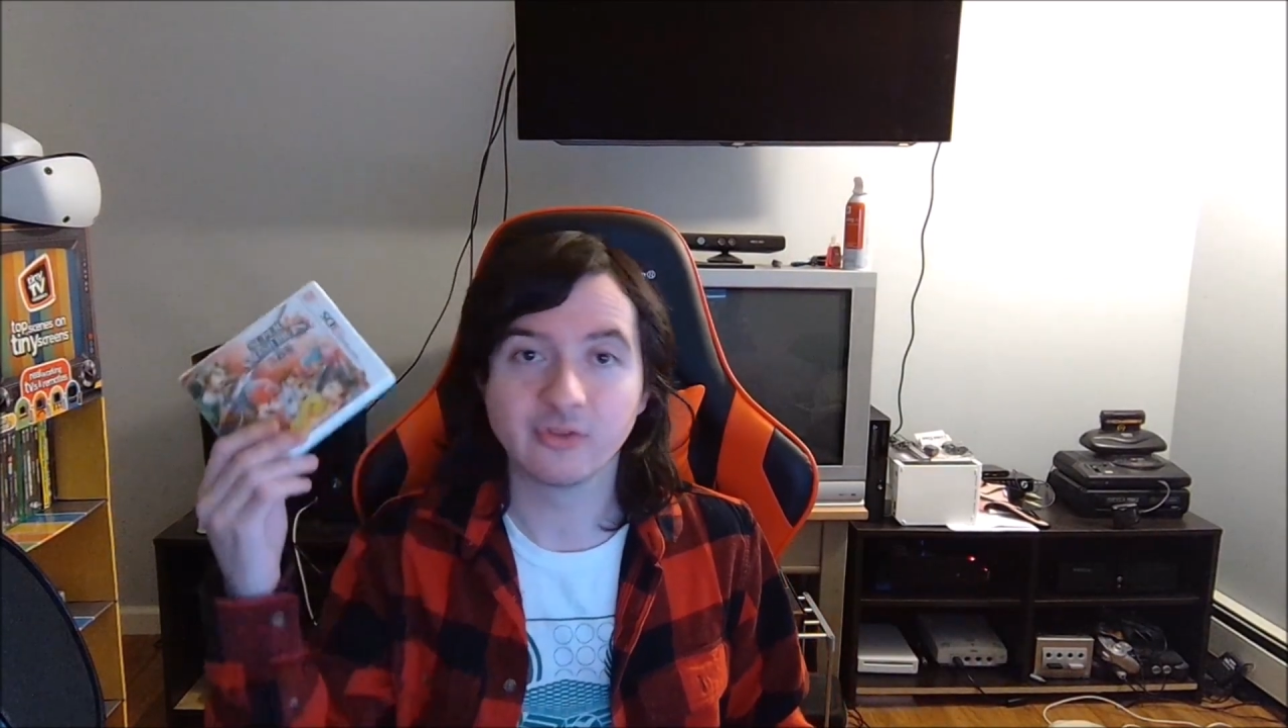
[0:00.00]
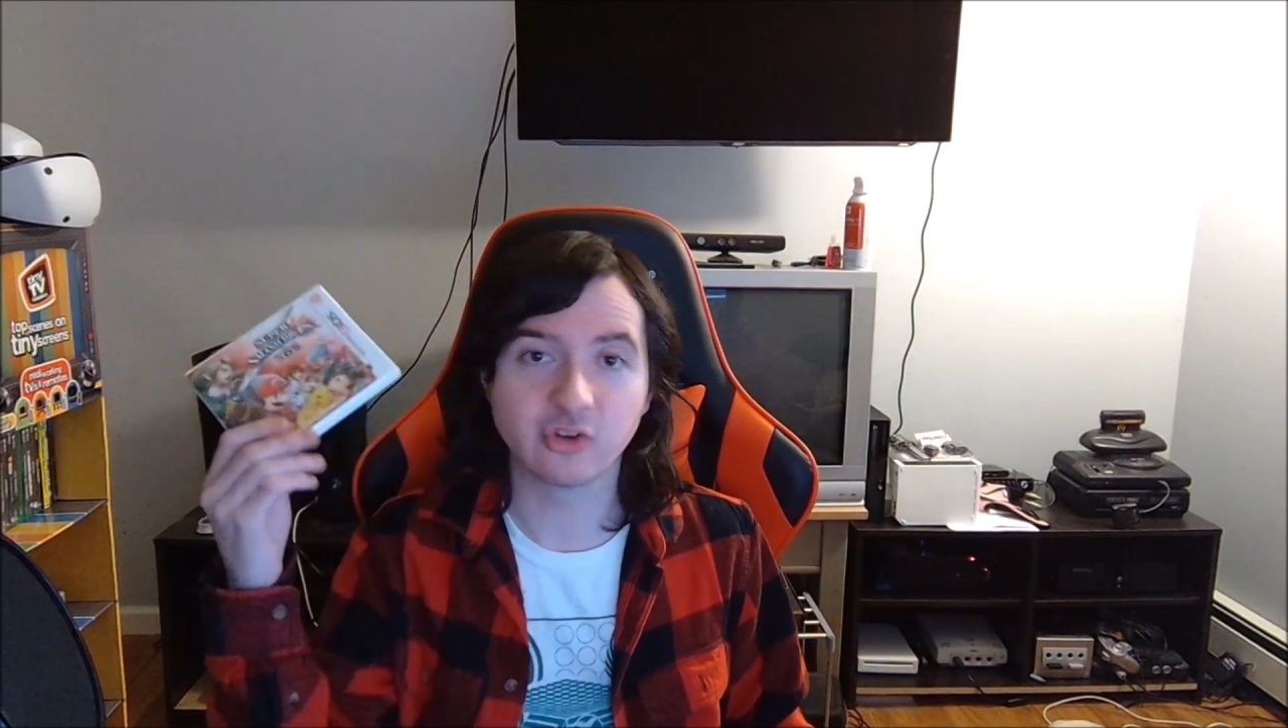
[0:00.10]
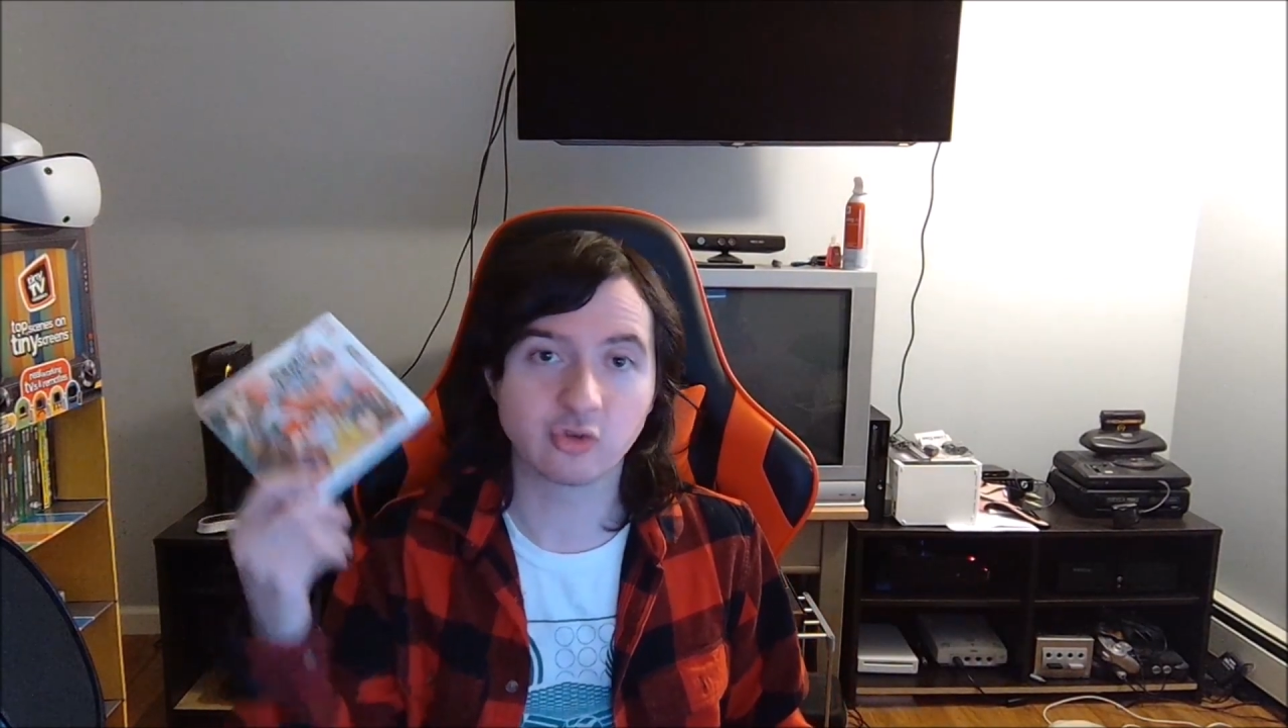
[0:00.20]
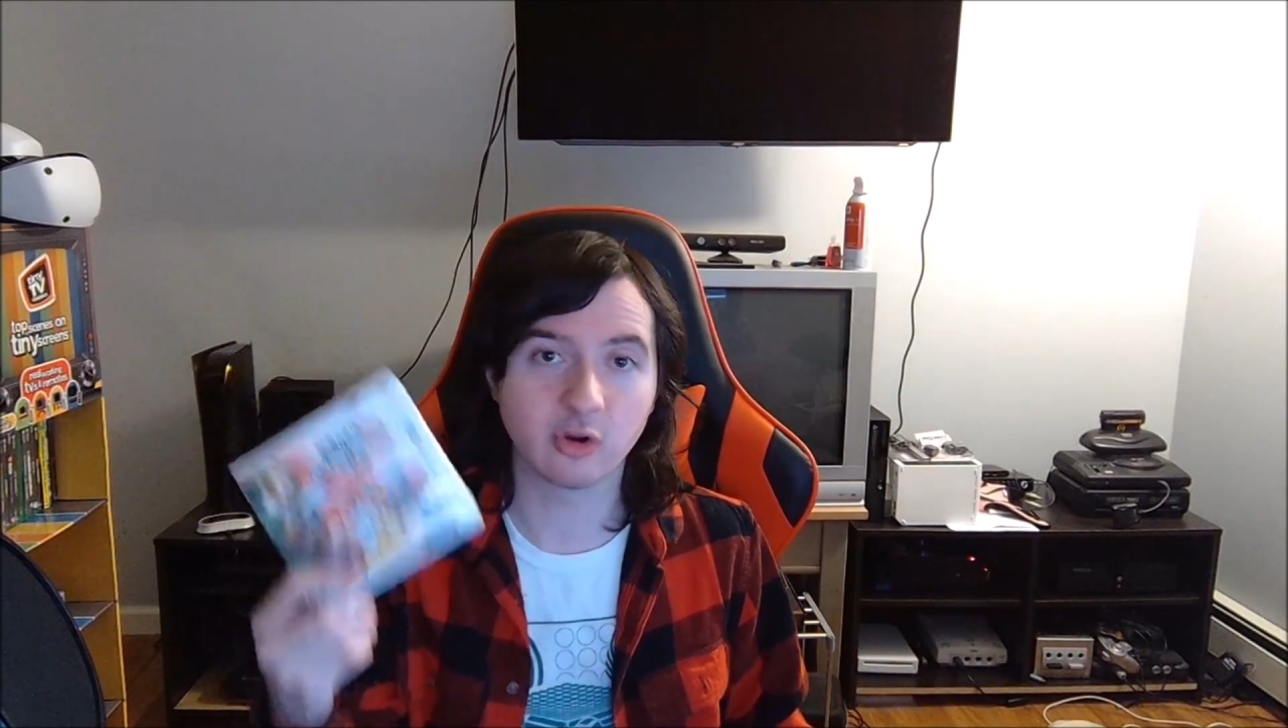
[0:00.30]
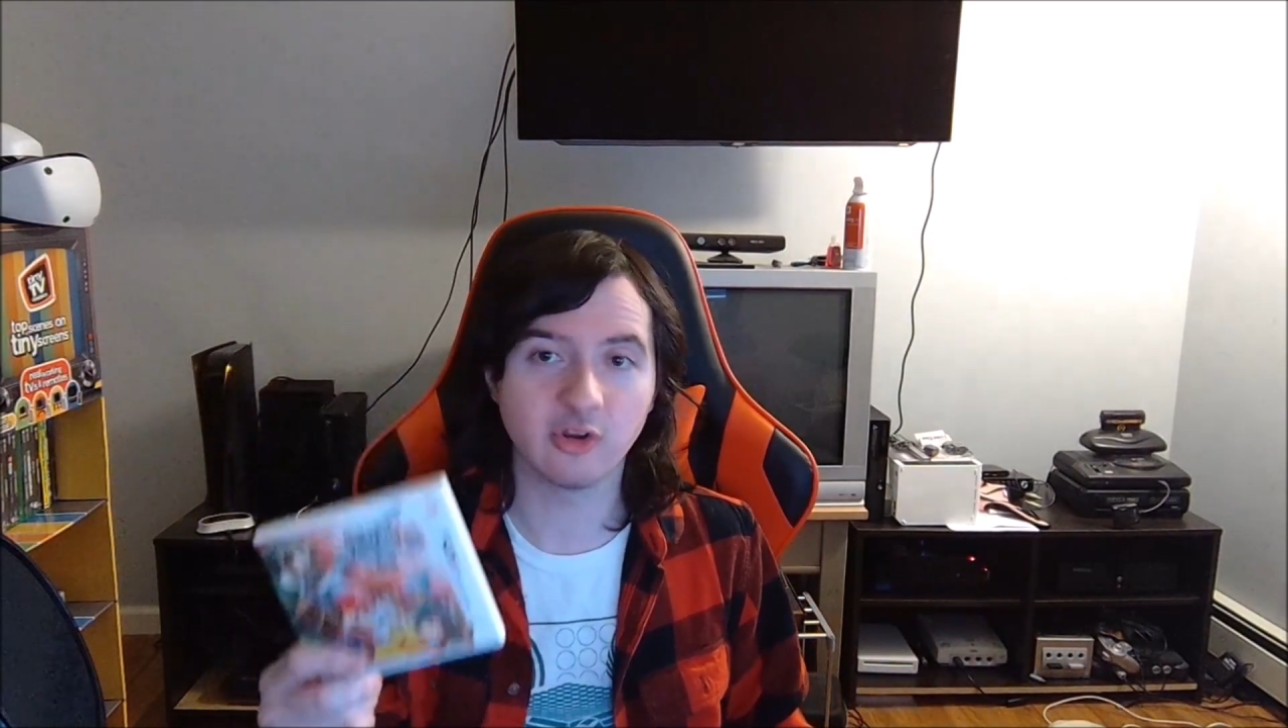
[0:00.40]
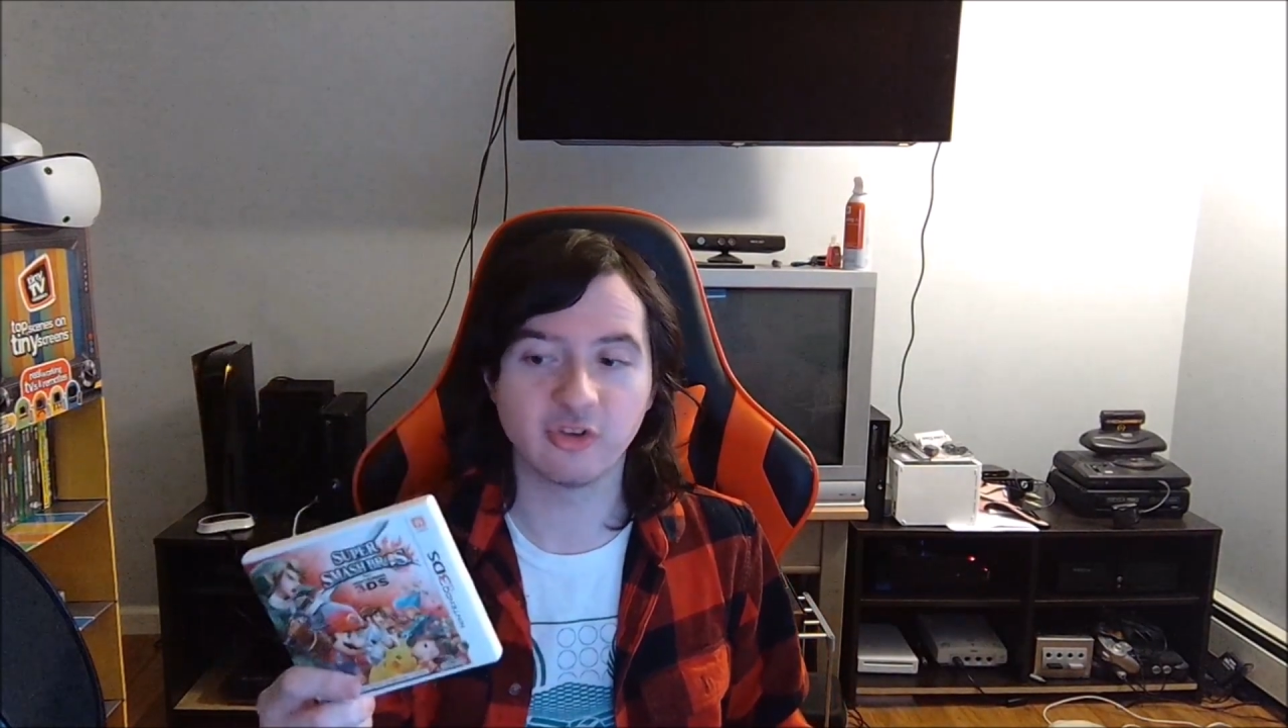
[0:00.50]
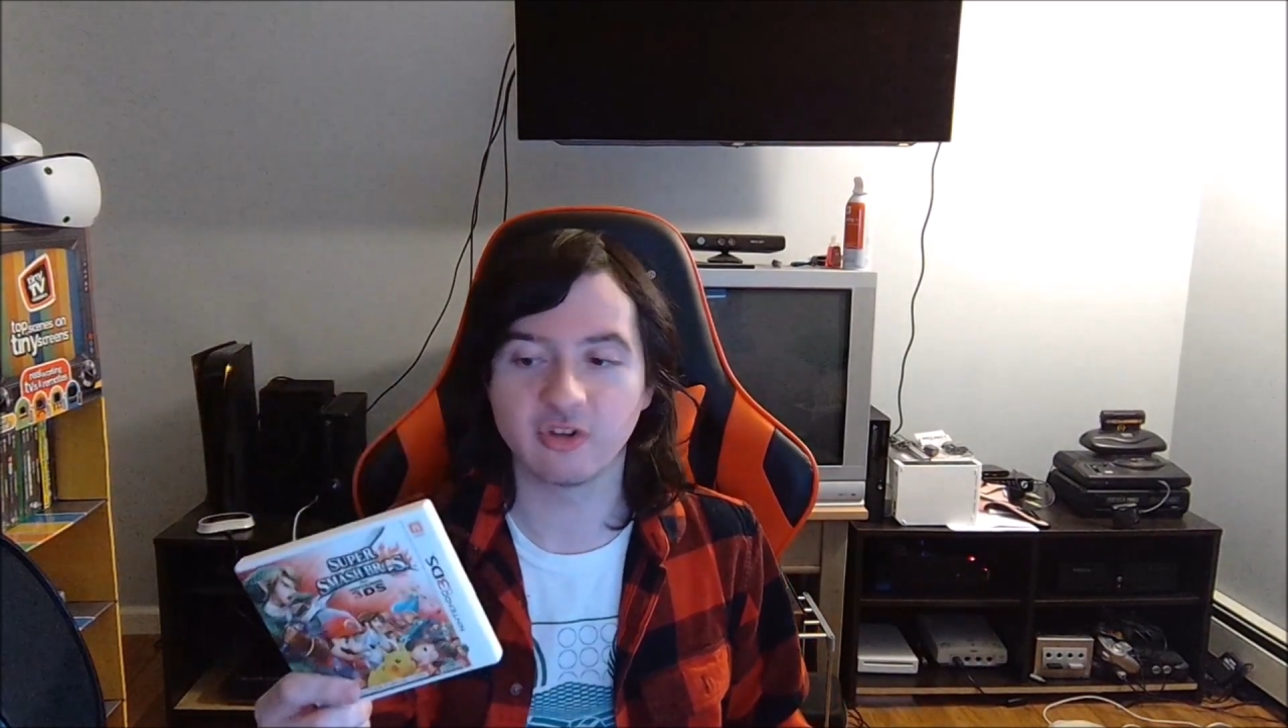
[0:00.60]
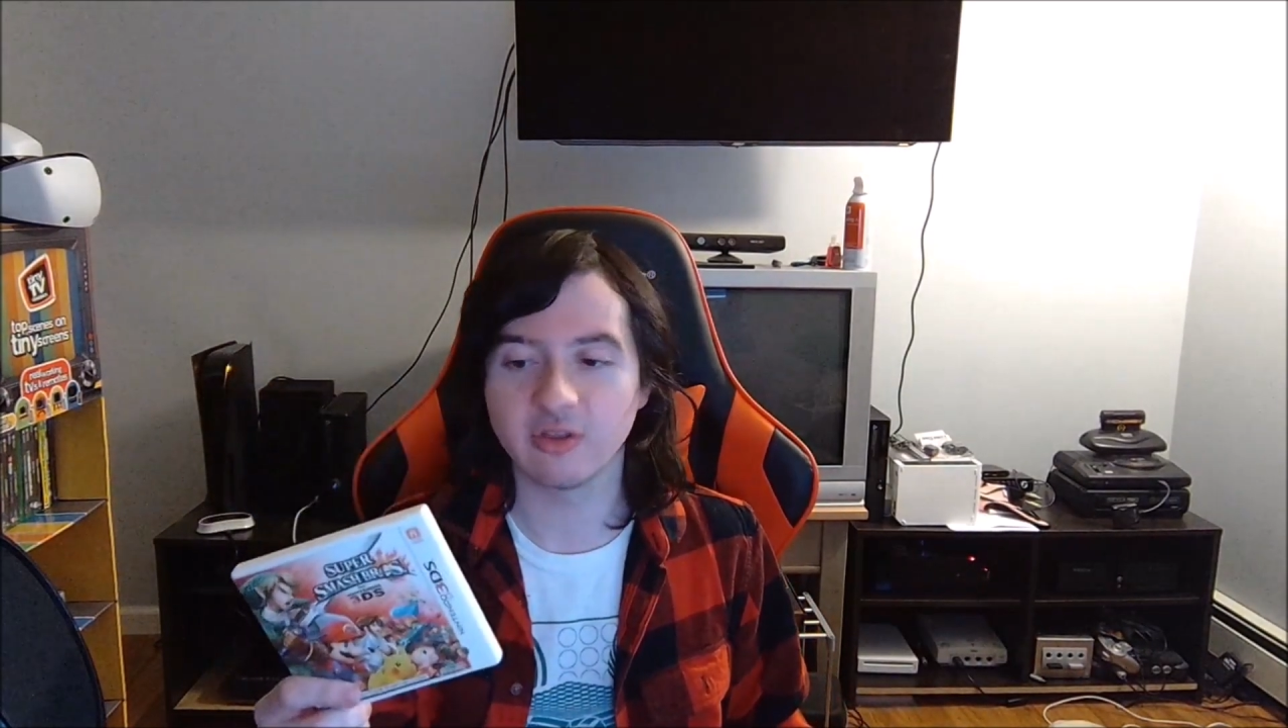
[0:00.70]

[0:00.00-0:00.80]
destroys